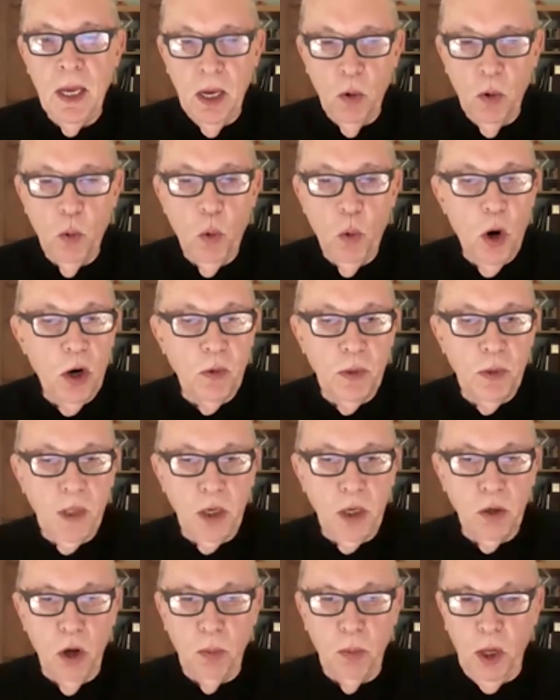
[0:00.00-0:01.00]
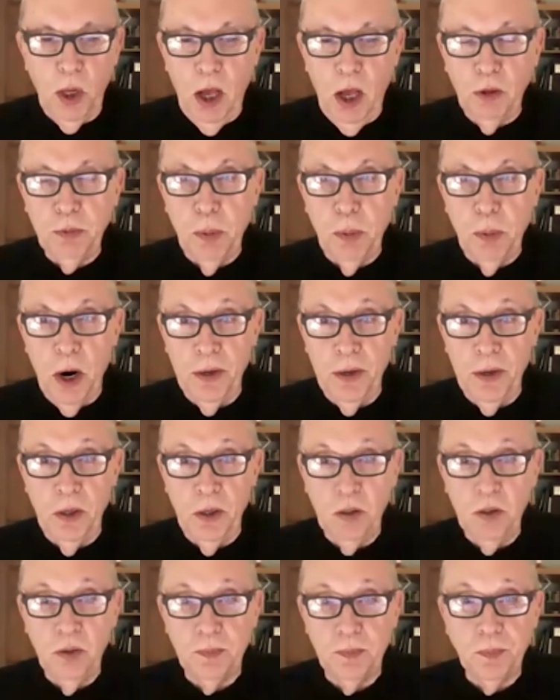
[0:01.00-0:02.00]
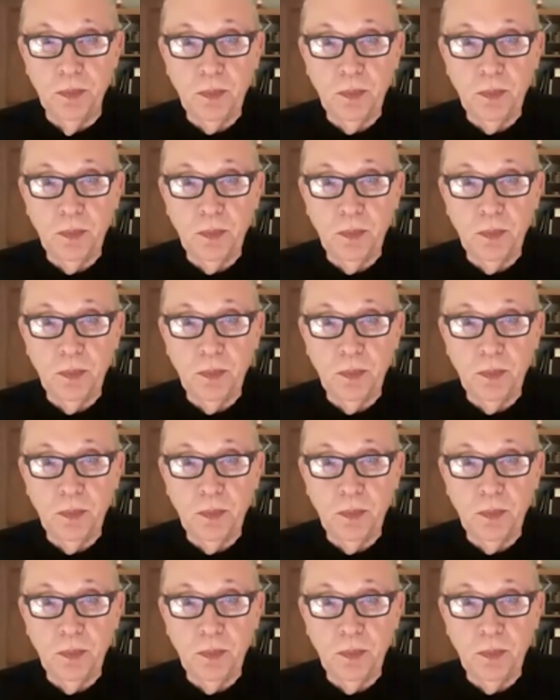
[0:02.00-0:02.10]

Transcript: work with the global health partners.